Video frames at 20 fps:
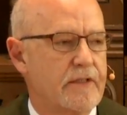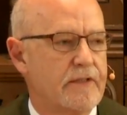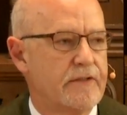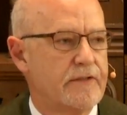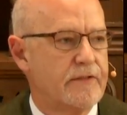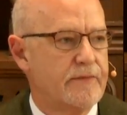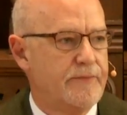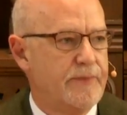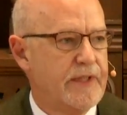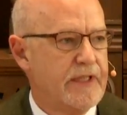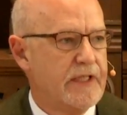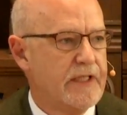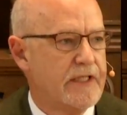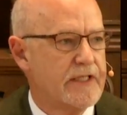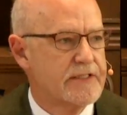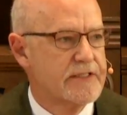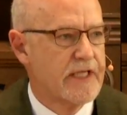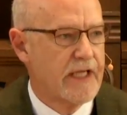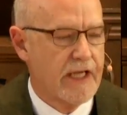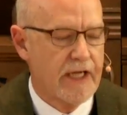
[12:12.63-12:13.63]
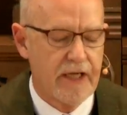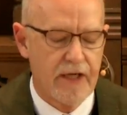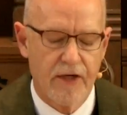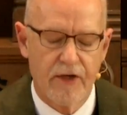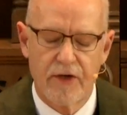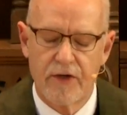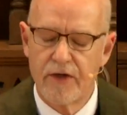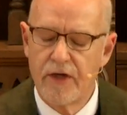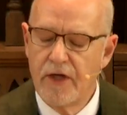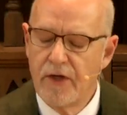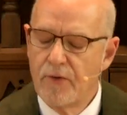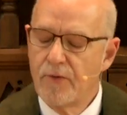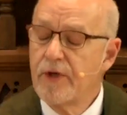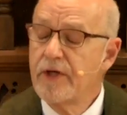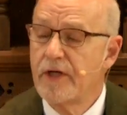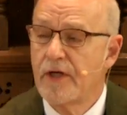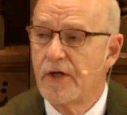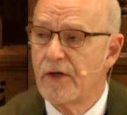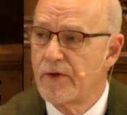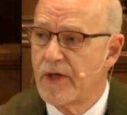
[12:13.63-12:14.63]
to be his heir. We
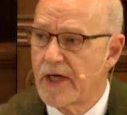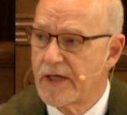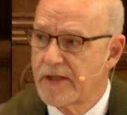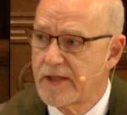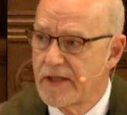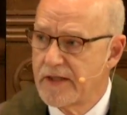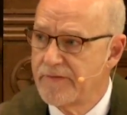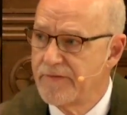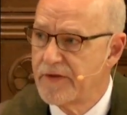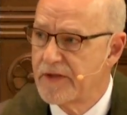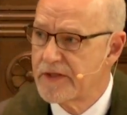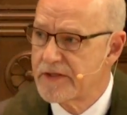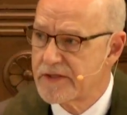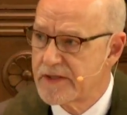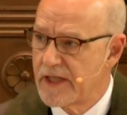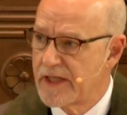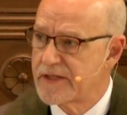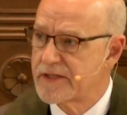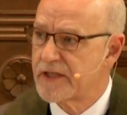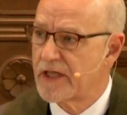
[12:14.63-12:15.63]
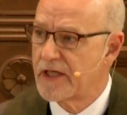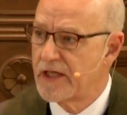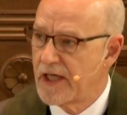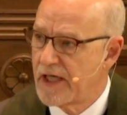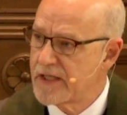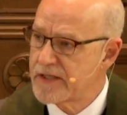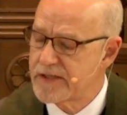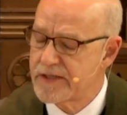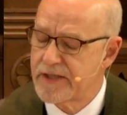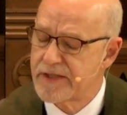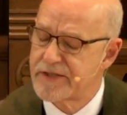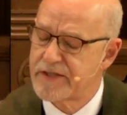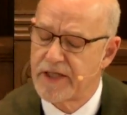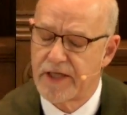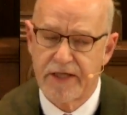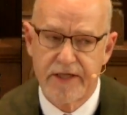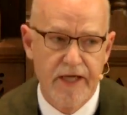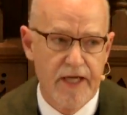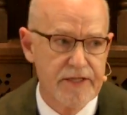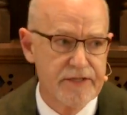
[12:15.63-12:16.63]
know Octavius as Augustus.
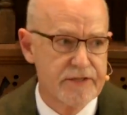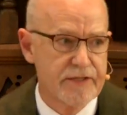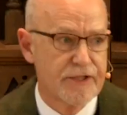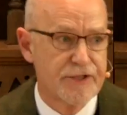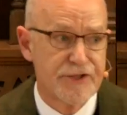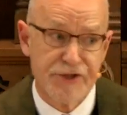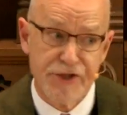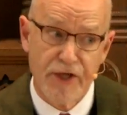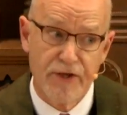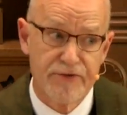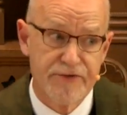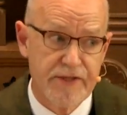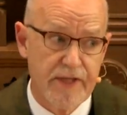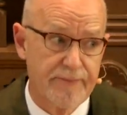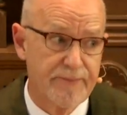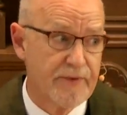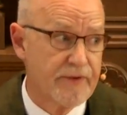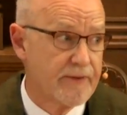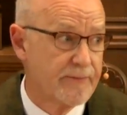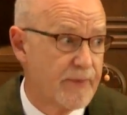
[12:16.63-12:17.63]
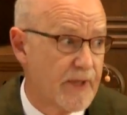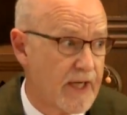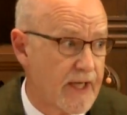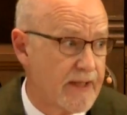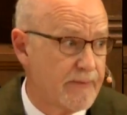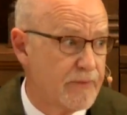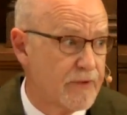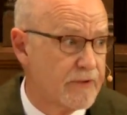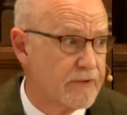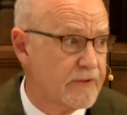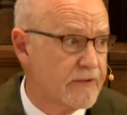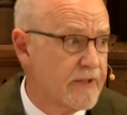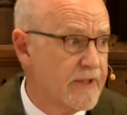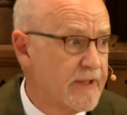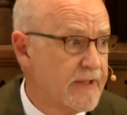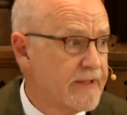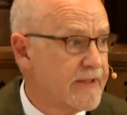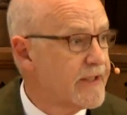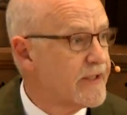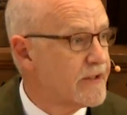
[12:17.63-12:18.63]
Augustus shows up in the Bible
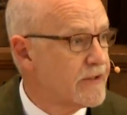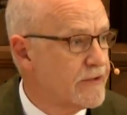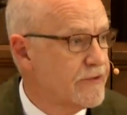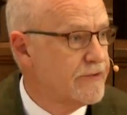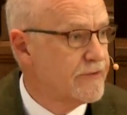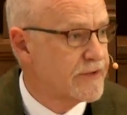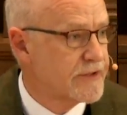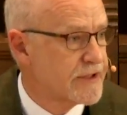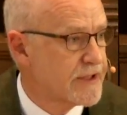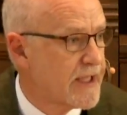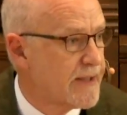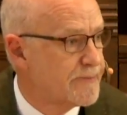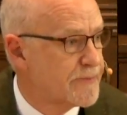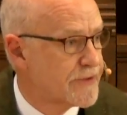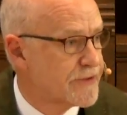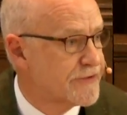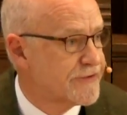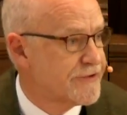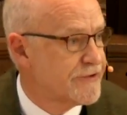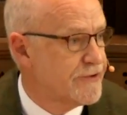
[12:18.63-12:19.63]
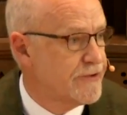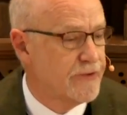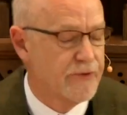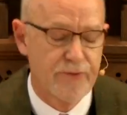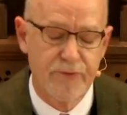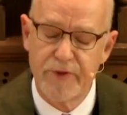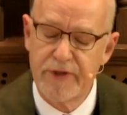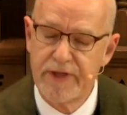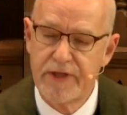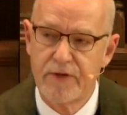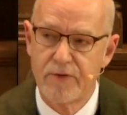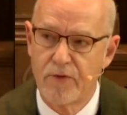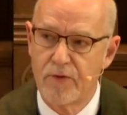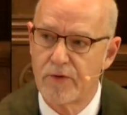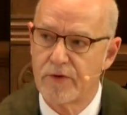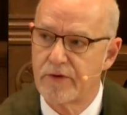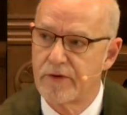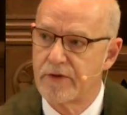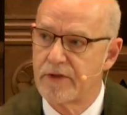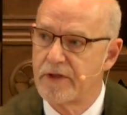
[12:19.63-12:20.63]
in Luke chapter 2 when he
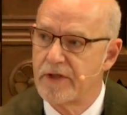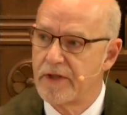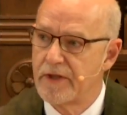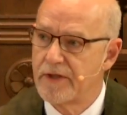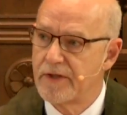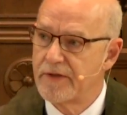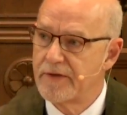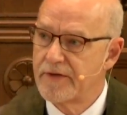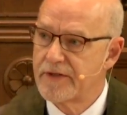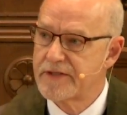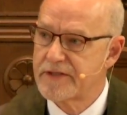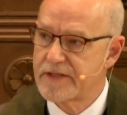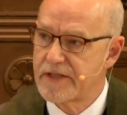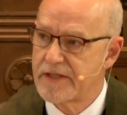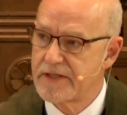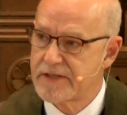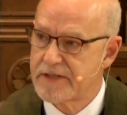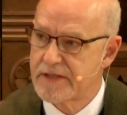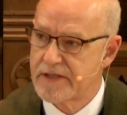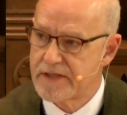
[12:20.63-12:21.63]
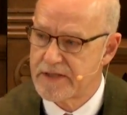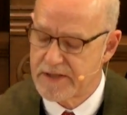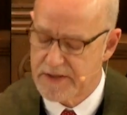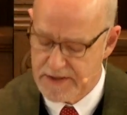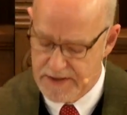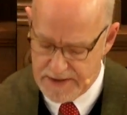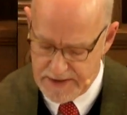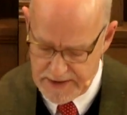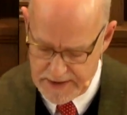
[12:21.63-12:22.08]
ordered the census,